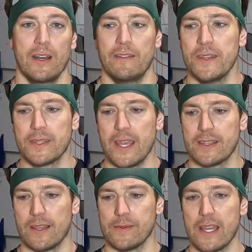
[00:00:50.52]
In this
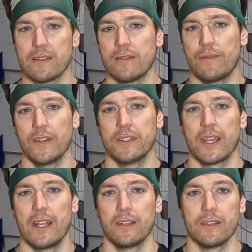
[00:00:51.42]
case, I was actually feeling
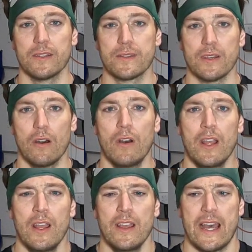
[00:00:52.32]
kind of good, so
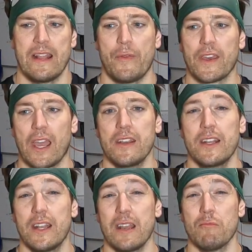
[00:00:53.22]
I didn't think I
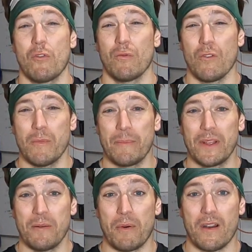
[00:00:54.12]
needed any more warm up
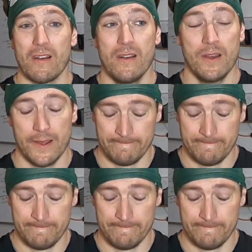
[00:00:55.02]
on the bar.